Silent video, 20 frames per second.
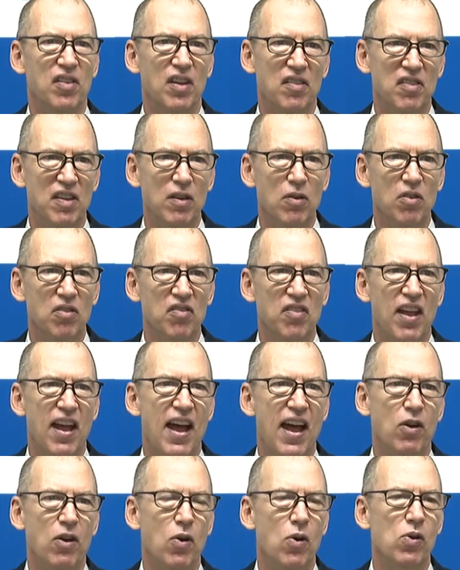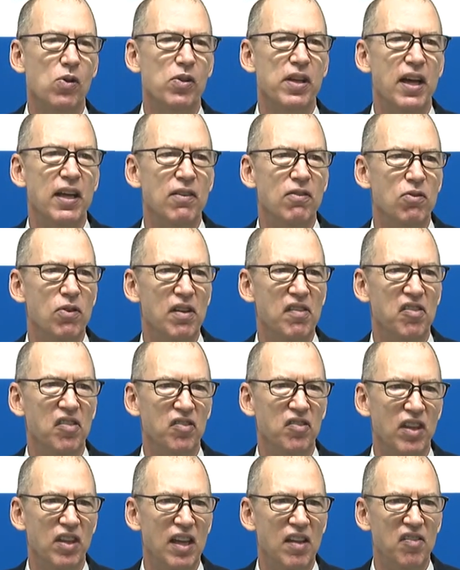a single stack OLED
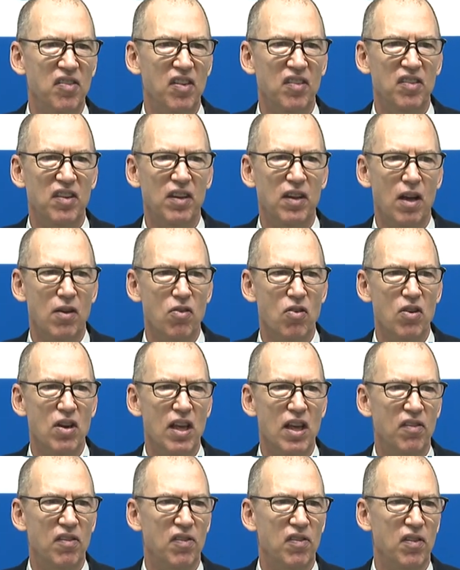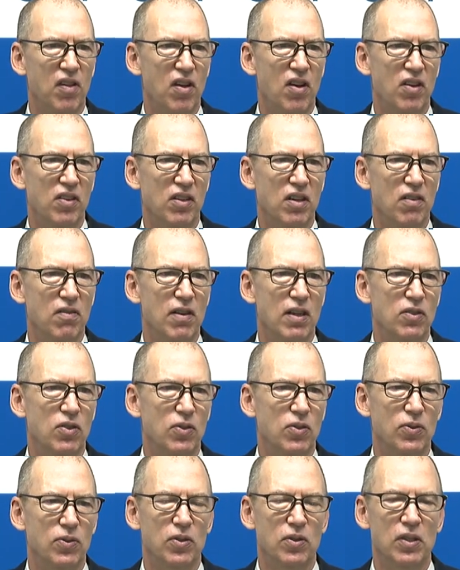recently, 1600 nits on
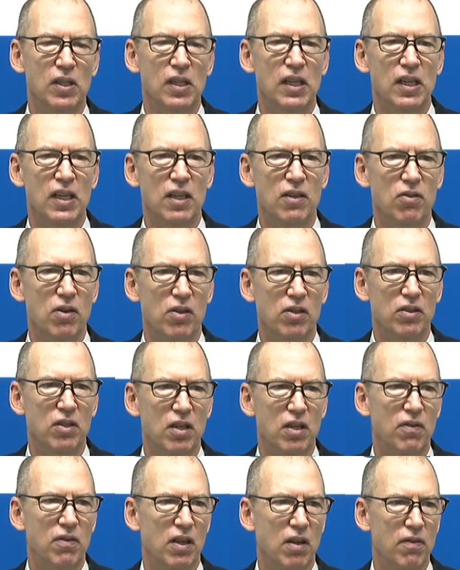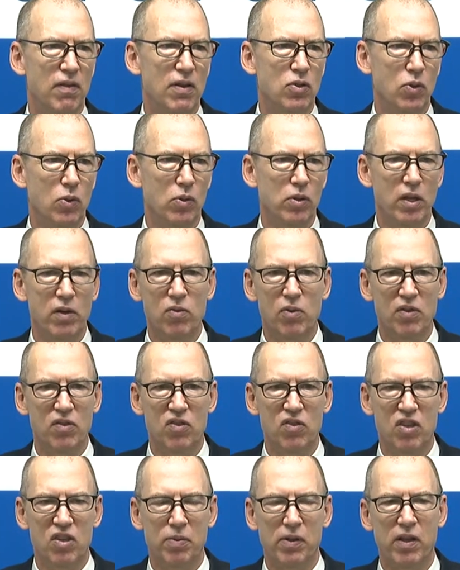conventional relative to conventional OLED, which
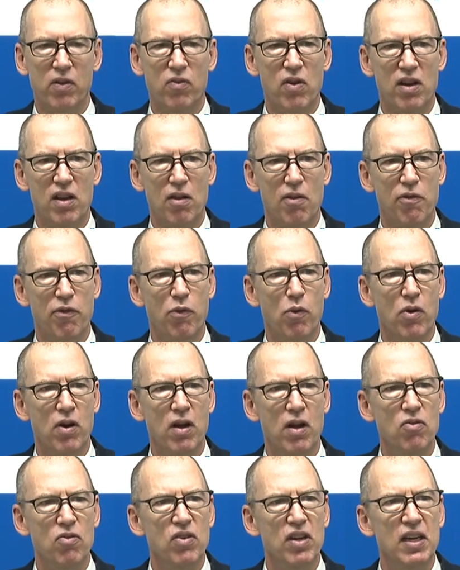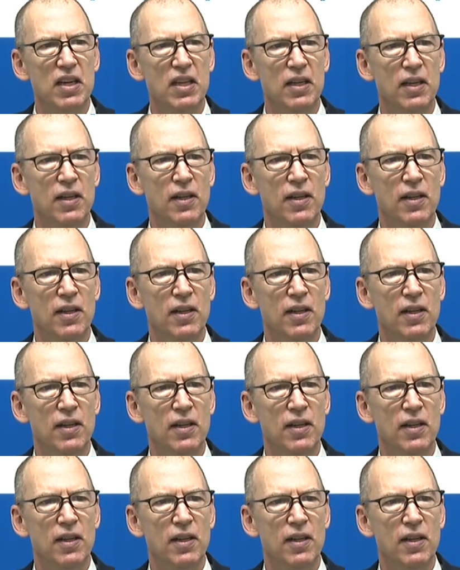is typically running at 400.